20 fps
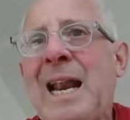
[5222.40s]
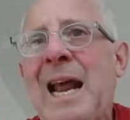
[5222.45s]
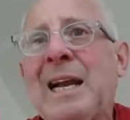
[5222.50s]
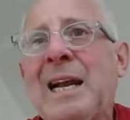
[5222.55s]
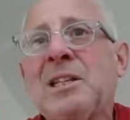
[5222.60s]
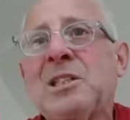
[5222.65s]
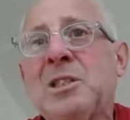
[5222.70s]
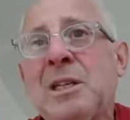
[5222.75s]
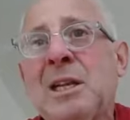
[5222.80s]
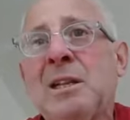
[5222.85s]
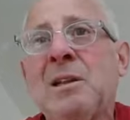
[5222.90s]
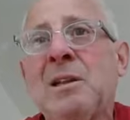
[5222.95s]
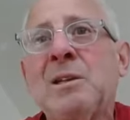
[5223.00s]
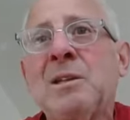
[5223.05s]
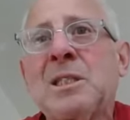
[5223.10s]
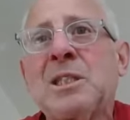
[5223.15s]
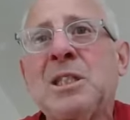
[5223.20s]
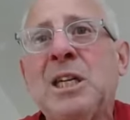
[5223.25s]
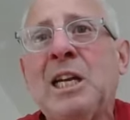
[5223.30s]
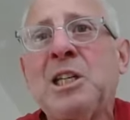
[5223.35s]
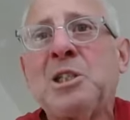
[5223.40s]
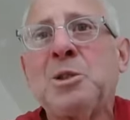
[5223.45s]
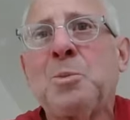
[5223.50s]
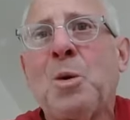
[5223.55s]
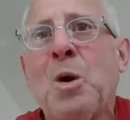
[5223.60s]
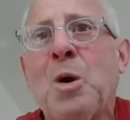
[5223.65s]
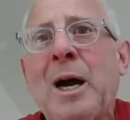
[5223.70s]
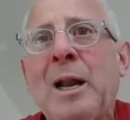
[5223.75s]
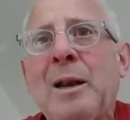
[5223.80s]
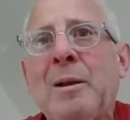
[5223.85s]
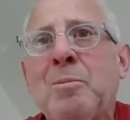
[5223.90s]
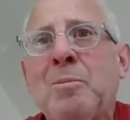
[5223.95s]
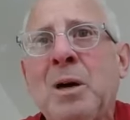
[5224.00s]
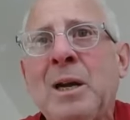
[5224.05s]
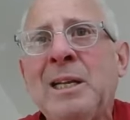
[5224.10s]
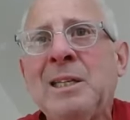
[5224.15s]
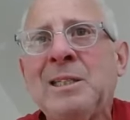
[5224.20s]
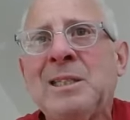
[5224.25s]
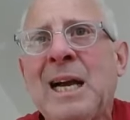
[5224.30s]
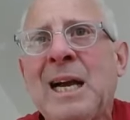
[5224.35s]
Next that the exchange bought, but
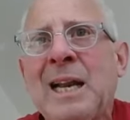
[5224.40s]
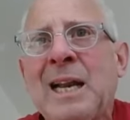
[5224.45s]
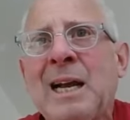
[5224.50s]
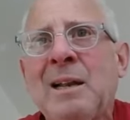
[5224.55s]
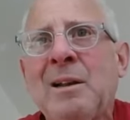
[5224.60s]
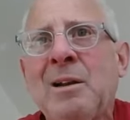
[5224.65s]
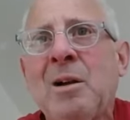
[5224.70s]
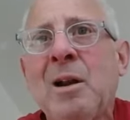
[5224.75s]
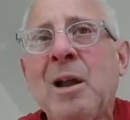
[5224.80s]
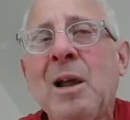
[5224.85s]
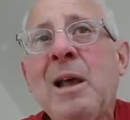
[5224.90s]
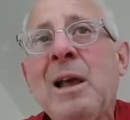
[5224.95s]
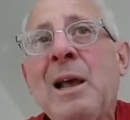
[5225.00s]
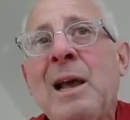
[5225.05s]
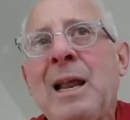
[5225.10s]
he's not on there.